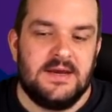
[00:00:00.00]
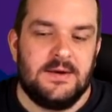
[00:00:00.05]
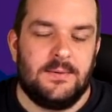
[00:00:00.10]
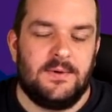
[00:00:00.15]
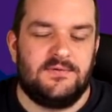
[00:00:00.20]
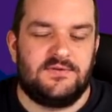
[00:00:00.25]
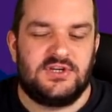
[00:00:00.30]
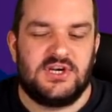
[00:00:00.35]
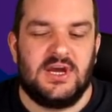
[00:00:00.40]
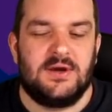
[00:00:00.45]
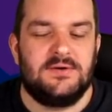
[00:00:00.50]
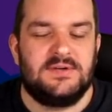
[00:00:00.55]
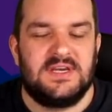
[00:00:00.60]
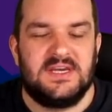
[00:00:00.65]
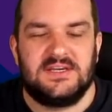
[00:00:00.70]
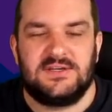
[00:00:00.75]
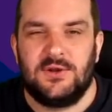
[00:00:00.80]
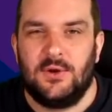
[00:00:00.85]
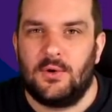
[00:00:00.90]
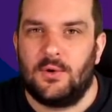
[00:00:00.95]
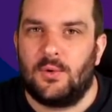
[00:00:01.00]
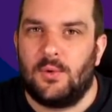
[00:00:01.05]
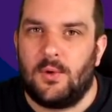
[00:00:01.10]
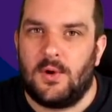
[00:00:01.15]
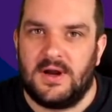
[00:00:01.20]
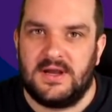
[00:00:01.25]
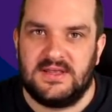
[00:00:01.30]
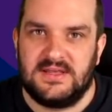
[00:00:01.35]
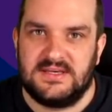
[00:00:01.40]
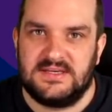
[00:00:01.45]
With Chelsea, it's not
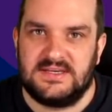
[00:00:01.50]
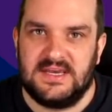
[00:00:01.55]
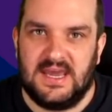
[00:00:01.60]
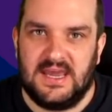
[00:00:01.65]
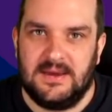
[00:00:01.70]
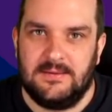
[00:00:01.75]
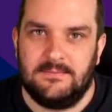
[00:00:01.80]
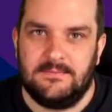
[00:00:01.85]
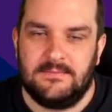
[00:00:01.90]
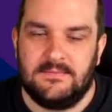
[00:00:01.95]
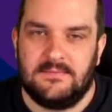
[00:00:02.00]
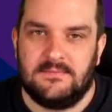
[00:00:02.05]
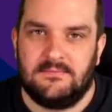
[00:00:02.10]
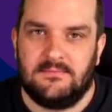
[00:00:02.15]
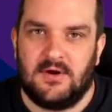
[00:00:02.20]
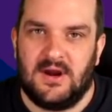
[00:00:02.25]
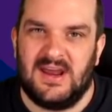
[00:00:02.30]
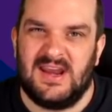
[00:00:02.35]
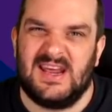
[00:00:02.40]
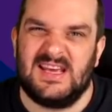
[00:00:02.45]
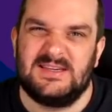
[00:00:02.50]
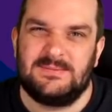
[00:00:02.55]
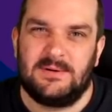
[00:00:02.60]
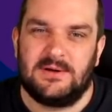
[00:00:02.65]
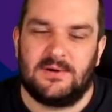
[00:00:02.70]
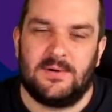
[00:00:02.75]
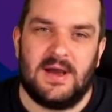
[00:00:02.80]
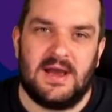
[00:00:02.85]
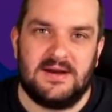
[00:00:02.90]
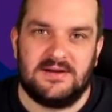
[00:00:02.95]
quite the same. Right, and
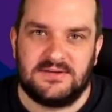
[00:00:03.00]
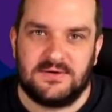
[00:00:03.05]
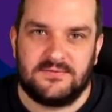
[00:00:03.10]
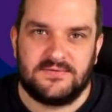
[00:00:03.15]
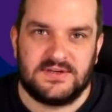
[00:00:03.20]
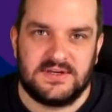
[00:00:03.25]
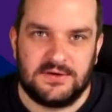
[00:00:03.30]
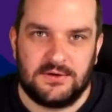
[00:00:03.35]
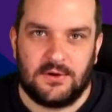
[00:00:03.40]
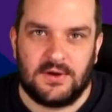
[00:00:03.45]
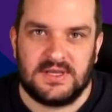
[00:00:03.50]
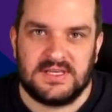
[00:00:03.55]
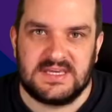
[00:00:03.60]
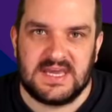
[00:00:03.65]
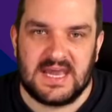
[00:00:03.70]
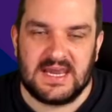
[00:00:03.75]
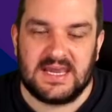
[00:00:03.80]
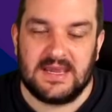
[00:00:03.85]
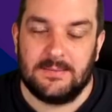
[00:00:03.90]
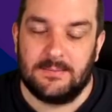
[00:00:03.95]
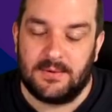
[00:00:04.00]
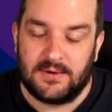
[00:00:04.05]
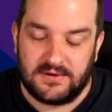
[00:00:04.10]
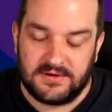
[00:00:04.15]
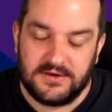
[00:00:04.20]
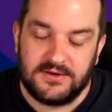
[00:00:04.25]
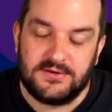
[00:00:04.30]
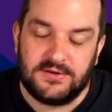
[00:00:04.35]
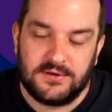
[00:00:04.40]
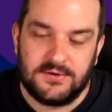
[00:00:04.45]
Azpilicueta is obviously not attacking, but
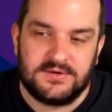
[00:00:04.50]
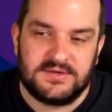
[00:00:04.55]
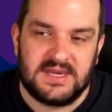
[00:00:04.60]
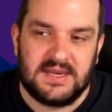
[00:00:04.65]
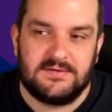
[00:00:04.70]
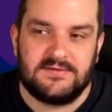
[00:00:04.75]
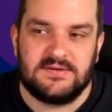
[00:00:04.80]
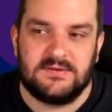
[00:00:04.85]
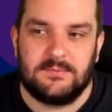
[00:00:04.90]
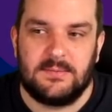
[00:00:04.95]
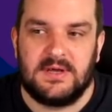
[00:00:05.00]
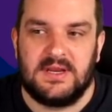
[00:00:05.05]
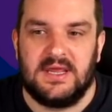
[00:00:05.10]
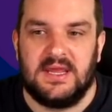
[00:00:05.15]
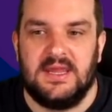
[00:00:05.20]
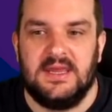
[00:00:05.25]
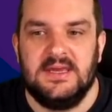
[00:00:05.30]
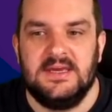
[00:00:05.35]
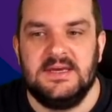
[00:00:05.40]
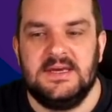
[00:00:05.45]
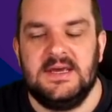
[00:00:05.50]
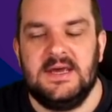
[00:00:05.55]
you do save some money.